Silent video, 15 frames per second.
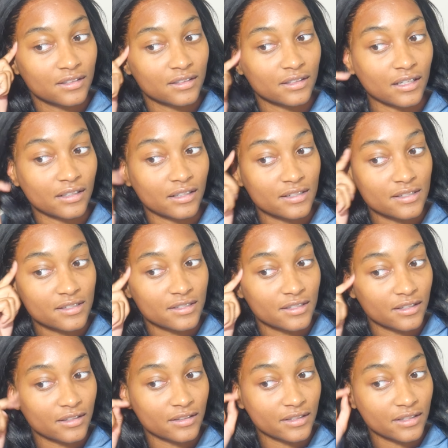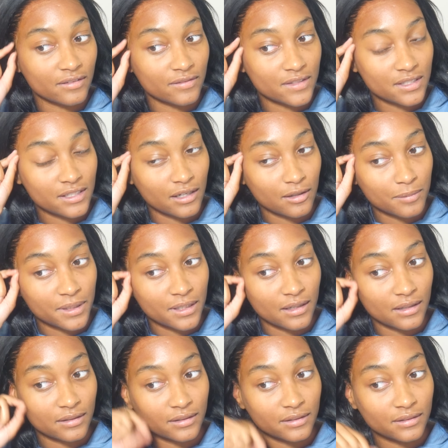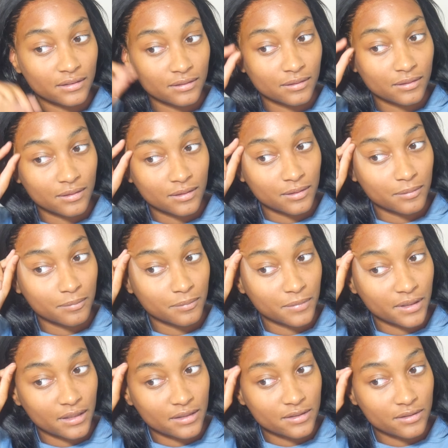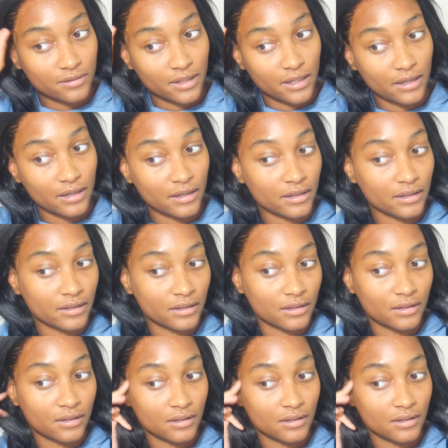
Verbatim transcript: Not necessarily giving Scalpiana. That's okay